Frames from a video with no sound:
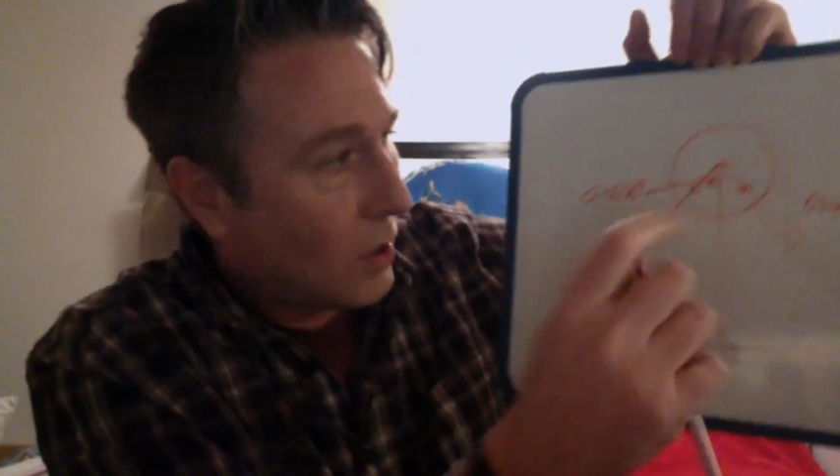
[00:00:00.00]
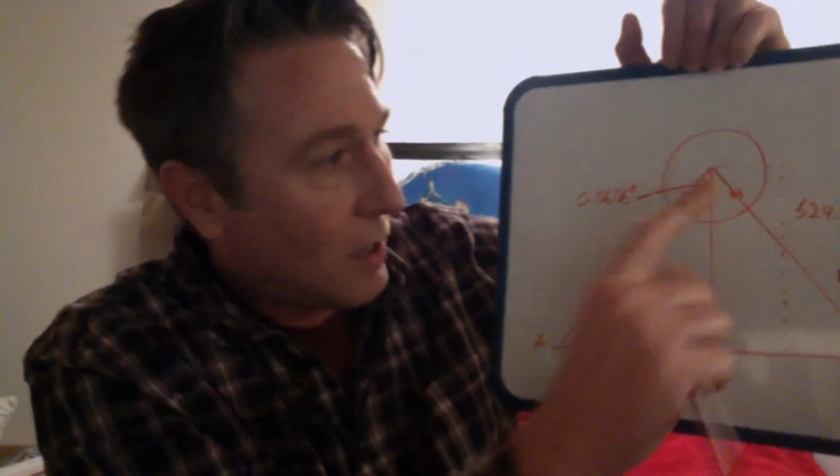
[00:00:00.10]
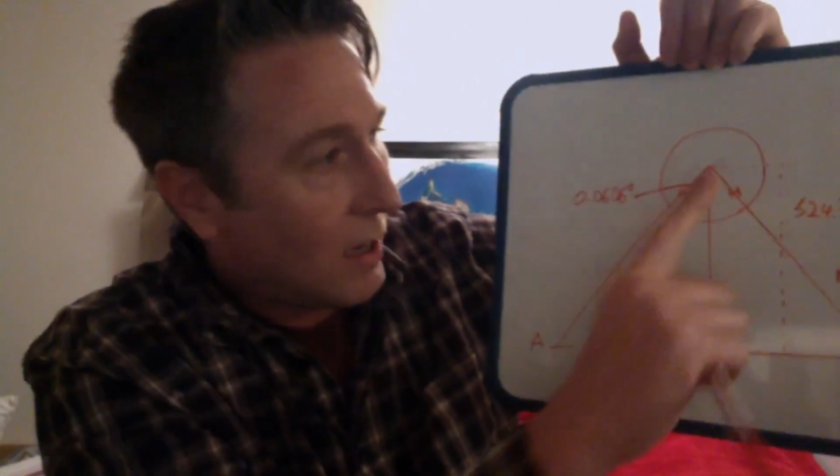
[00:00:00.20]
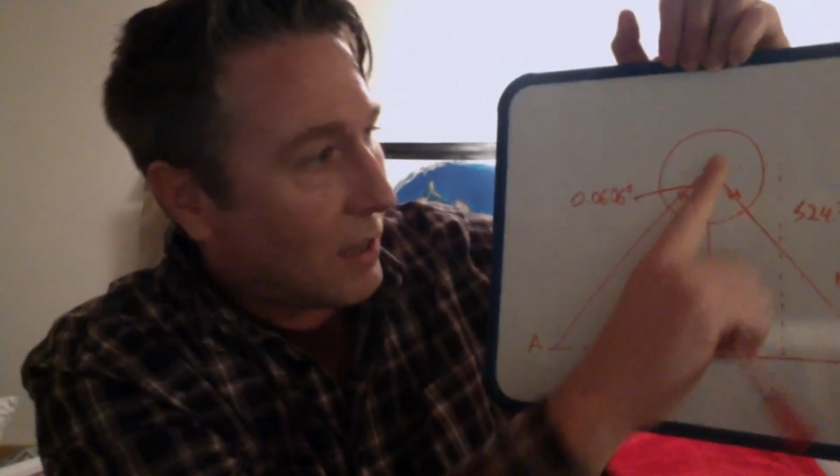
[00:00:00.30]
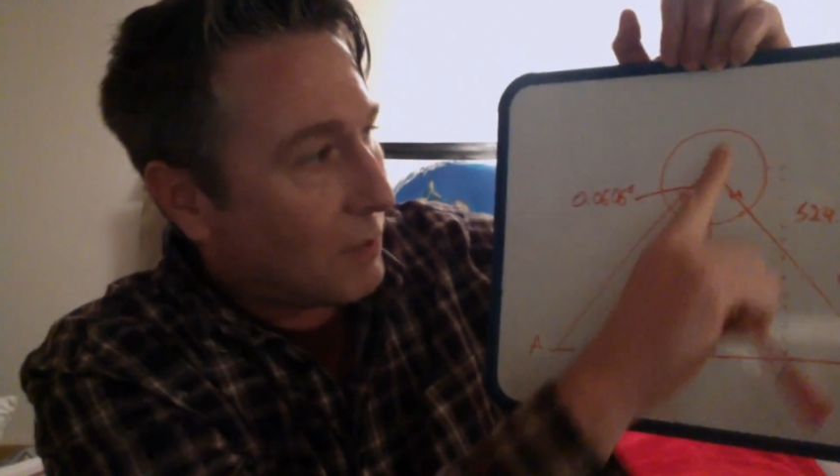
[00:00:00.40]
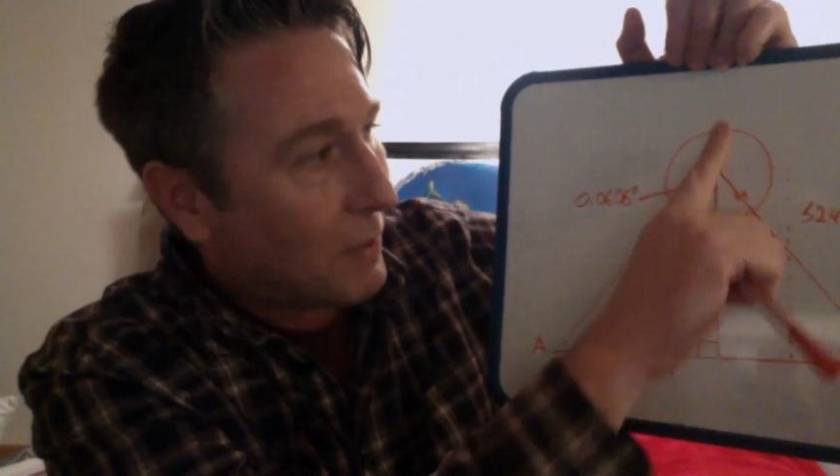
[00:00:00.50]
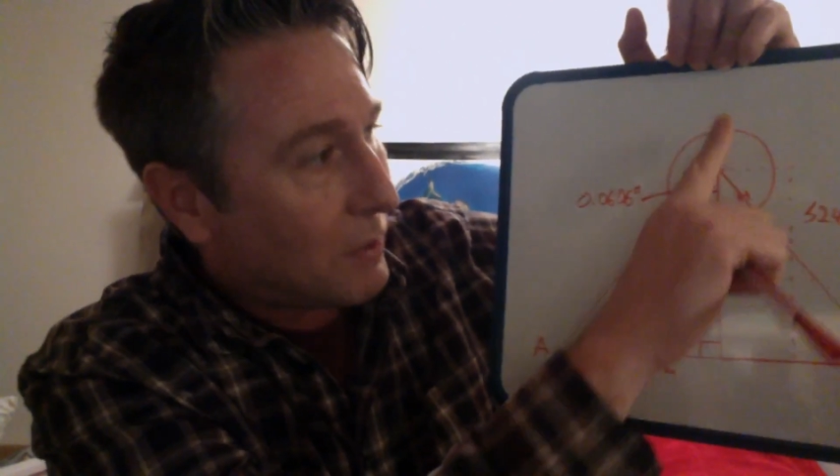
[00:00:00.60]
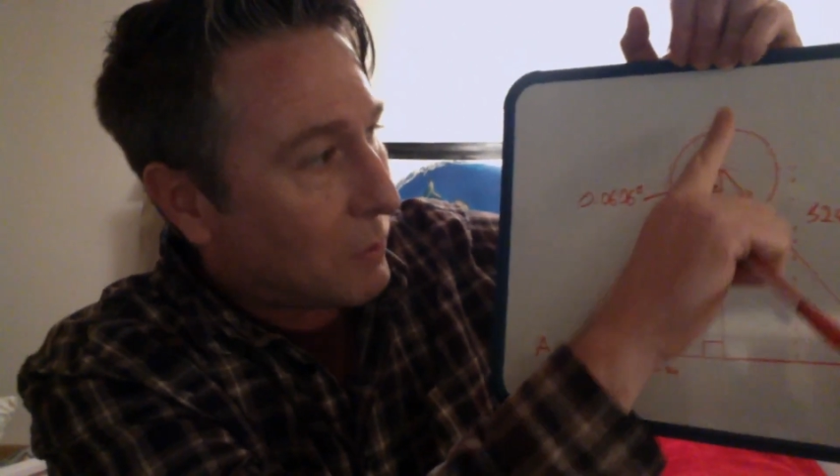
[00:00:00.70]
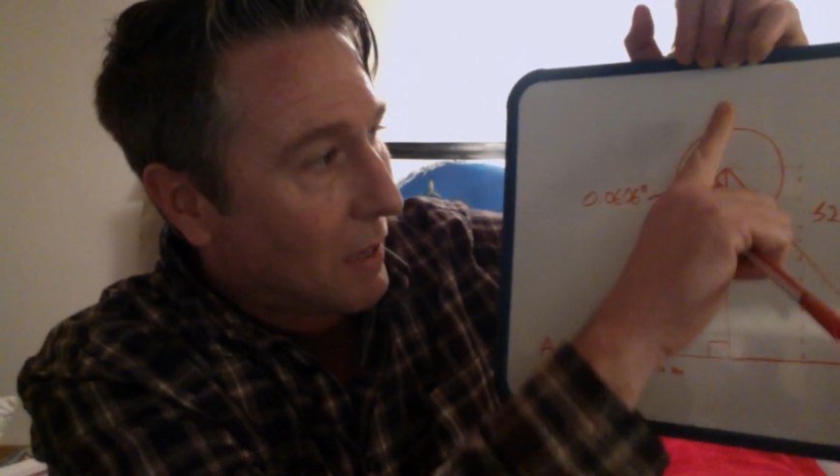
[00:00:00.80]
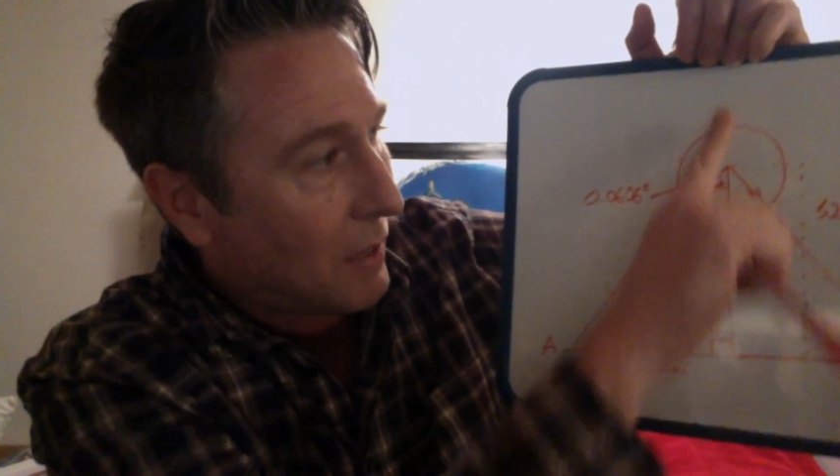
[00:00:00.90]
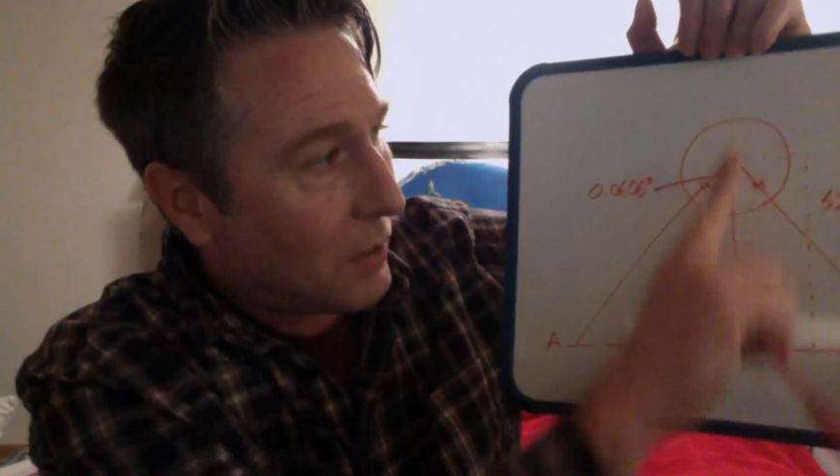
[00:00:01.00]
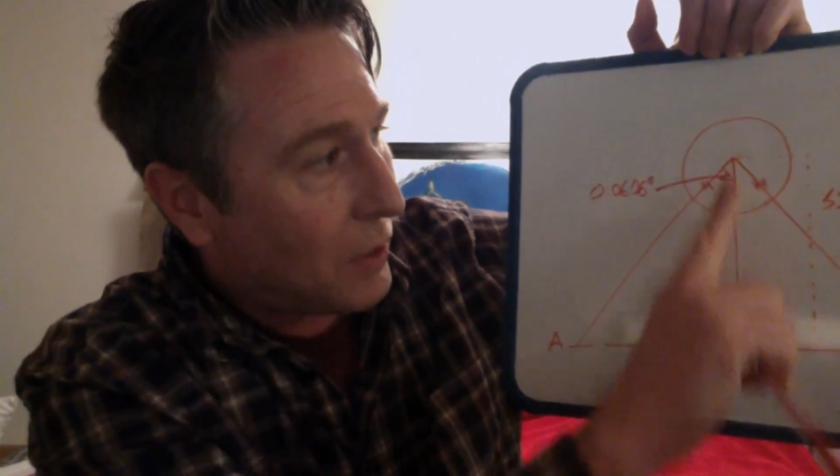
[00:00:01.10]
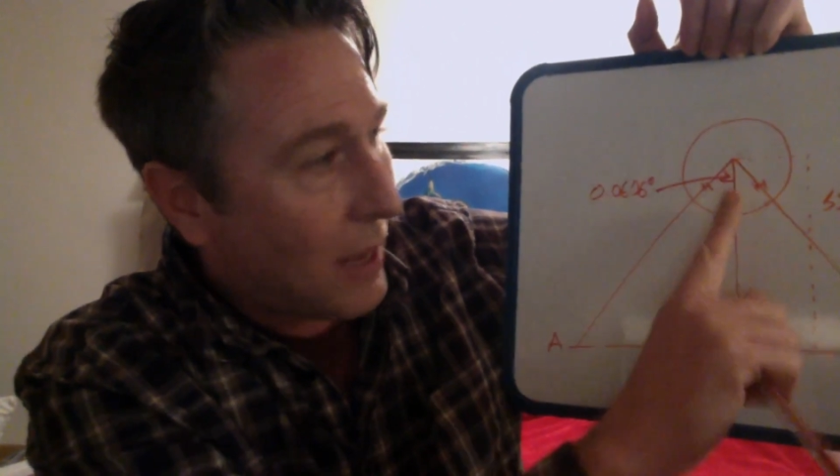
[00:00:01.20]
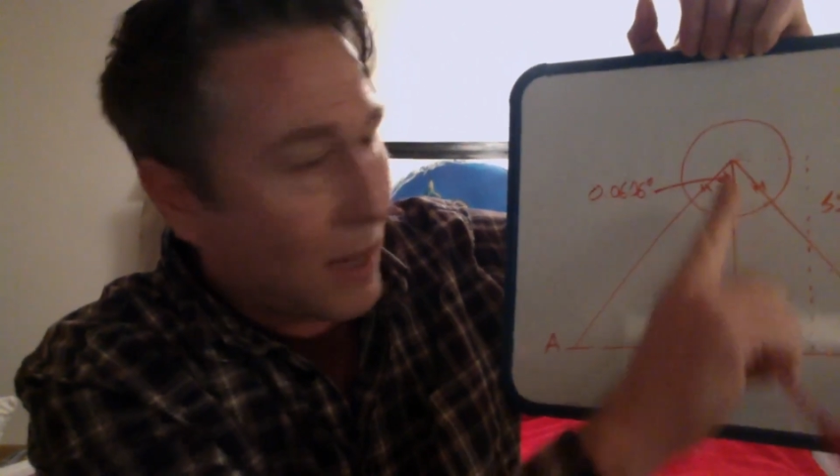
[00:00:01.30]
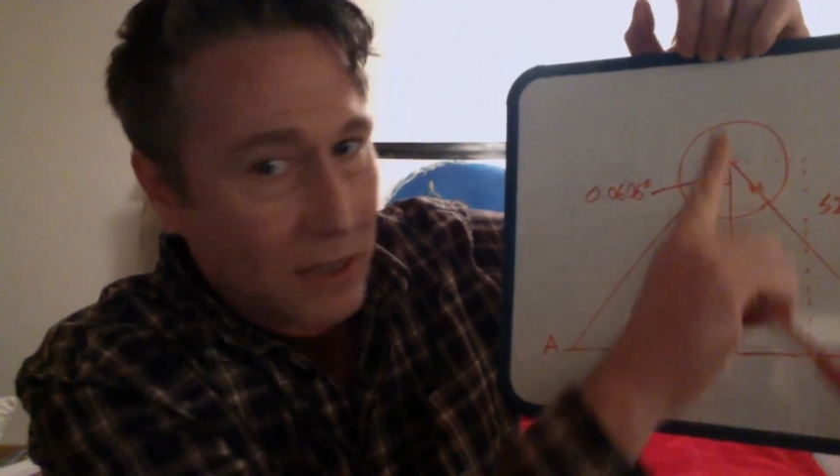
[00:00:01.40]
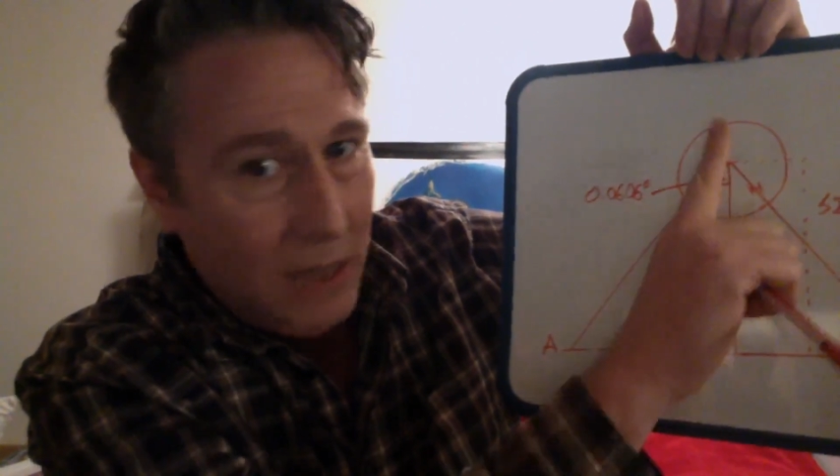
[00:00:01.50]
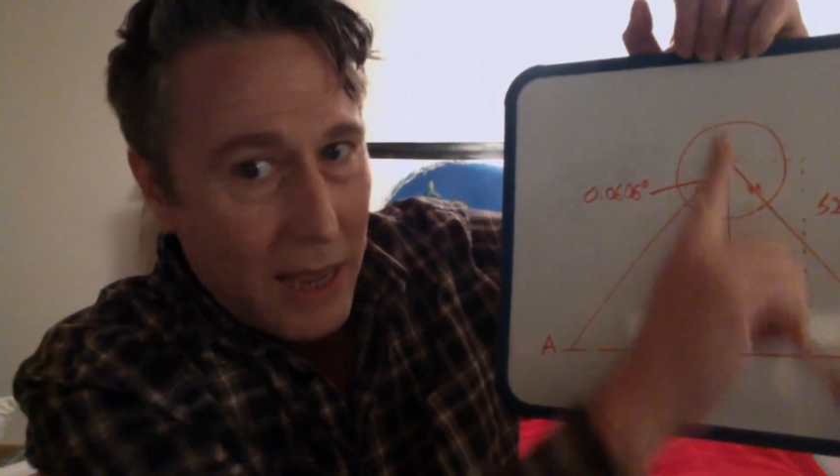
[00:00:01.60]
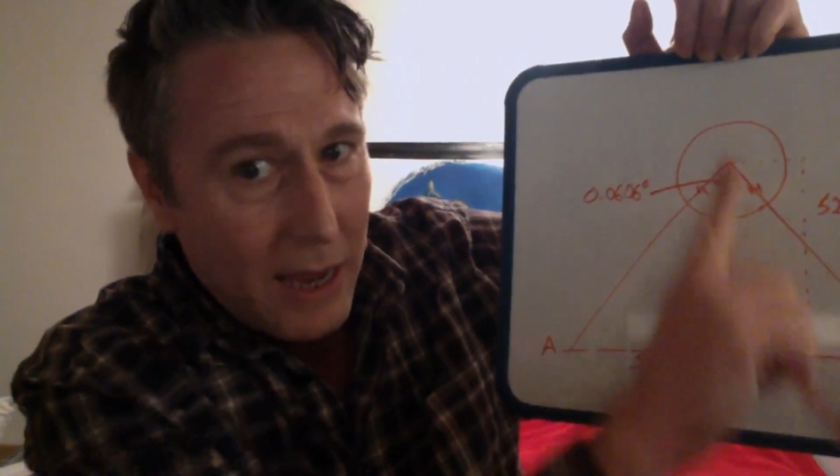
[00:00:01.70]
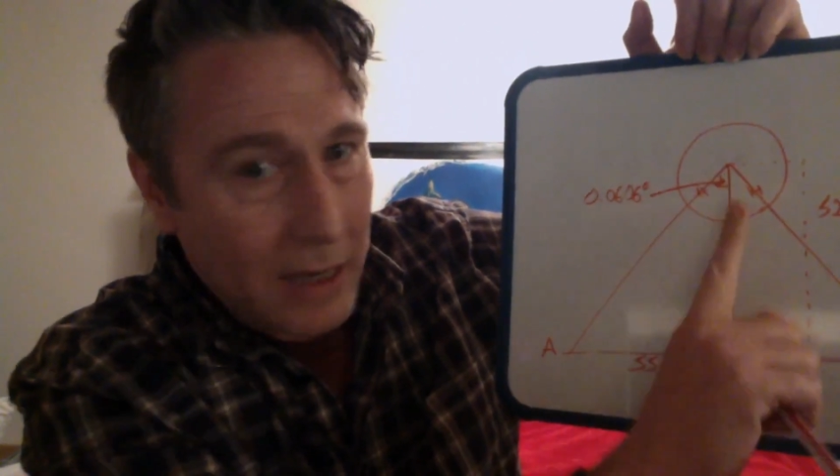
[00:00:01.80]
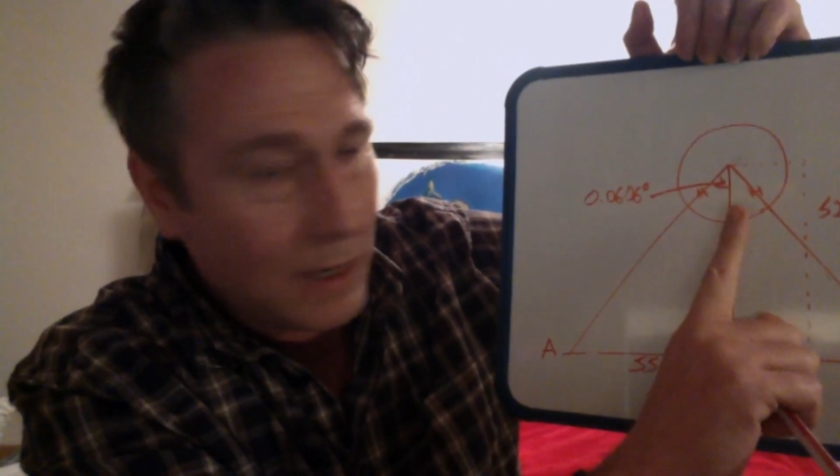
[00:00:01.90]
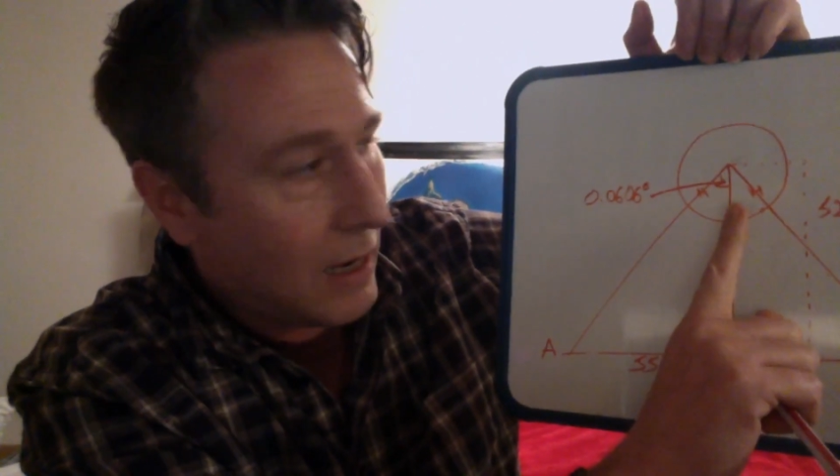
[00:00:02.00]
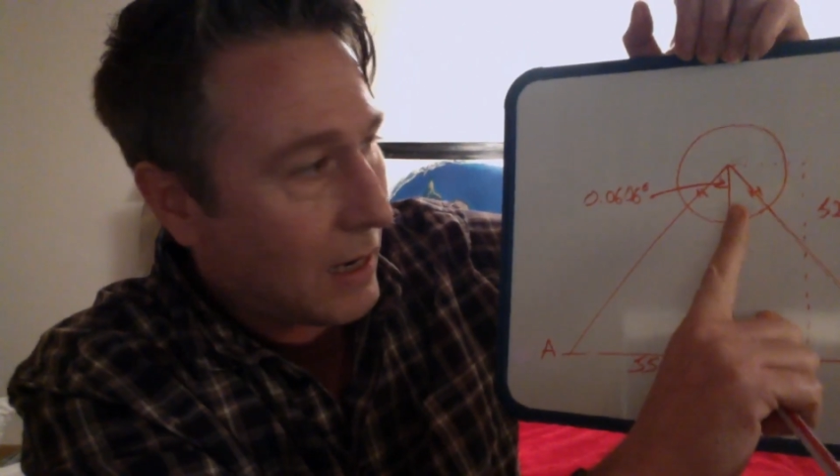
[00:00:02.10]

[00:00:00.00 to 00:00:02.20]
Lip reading: is between this line